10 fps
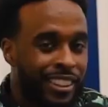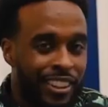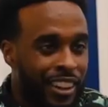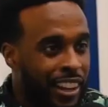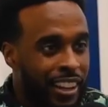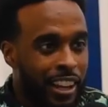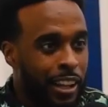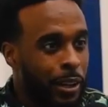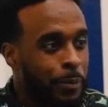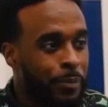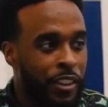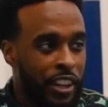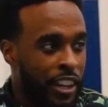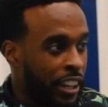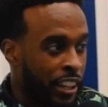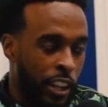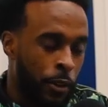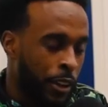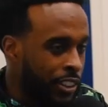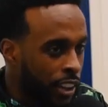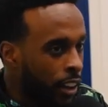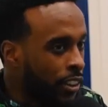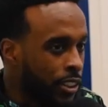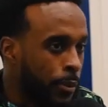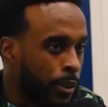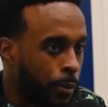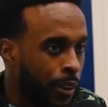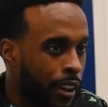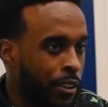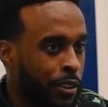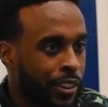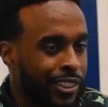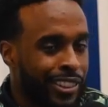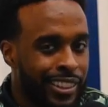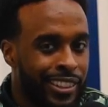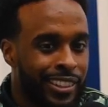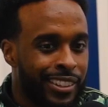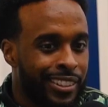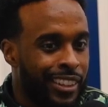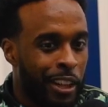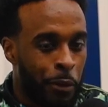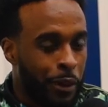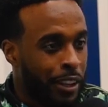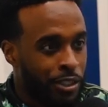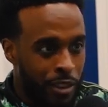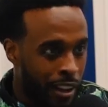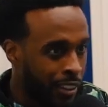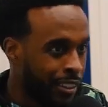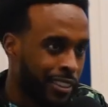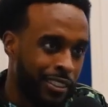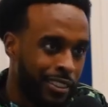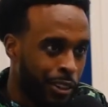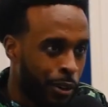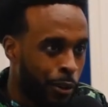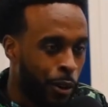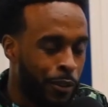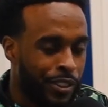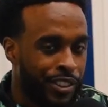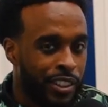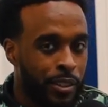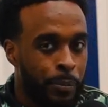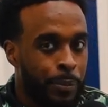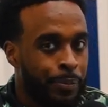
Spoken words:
They're not at a club. They don't get scholarships to play at universities. They don't get trials, you know, overseas.